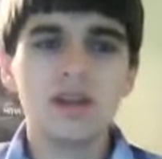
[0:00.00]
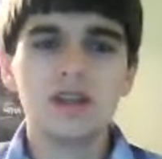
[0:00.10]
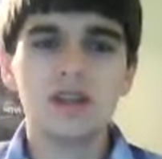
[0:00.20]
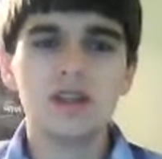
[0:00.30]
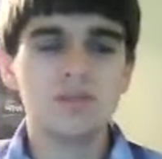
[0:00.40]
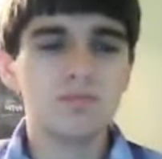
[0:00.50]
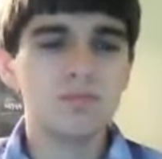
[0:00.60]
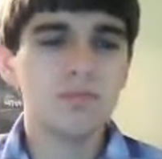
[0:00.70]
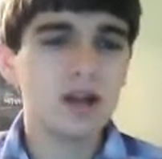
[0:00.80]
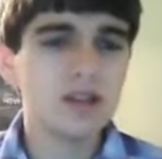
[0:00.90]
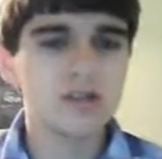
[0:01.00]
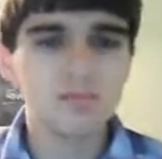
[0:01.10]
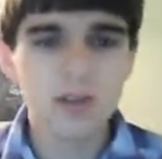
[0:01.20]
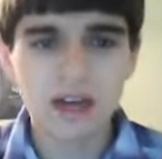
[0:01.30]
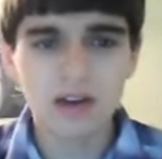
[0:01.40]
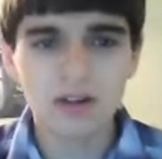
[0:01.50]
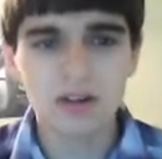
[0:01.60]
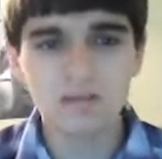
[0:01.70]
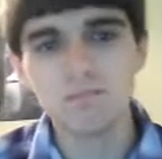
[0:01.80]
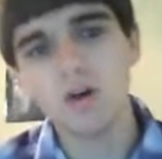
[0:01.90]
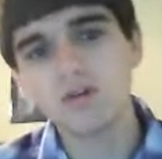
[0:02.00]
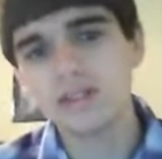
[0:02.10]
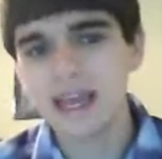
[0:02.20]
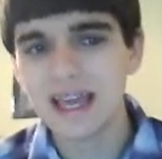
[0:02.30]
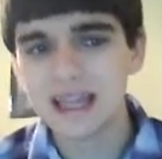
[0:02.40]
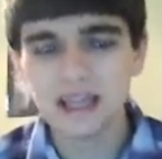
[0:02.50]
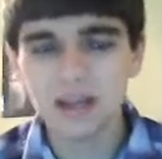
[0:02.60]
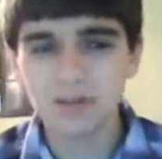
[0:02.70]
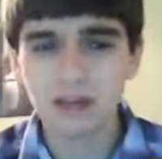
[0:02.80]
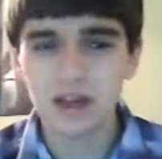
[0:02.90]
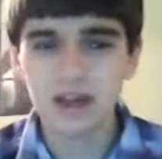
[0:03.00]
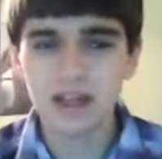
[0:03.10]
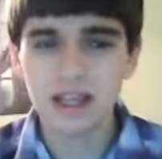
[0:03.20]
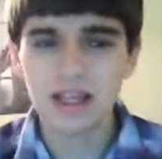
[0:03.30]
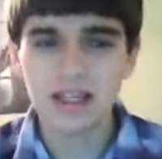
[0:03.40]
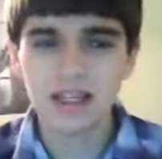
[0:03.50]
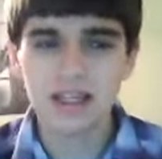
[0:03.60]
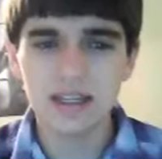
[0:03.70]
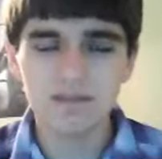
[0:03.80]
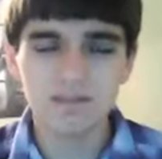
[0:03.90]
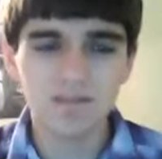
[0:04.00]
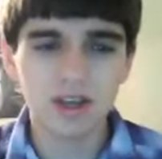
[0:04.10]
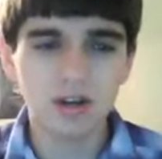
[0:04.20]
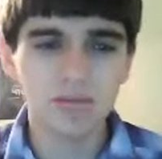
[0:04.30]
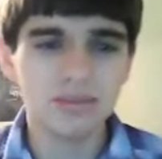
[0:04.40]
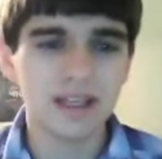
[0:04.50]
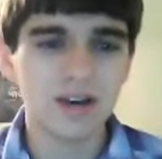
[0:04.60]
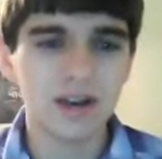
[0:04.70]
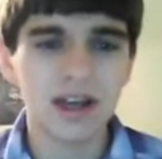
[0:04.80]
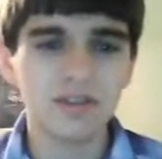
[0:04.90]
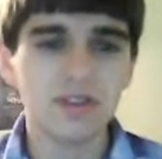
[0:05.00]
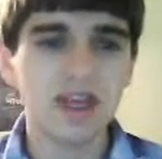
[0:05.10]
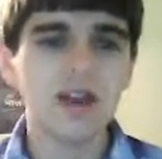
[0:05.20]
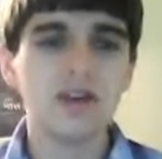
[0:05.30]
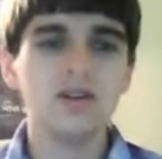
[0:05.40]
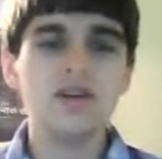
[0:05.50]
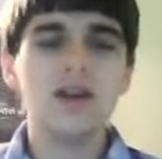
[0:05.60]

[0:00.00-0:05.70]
it's much better than most alien films that are out there.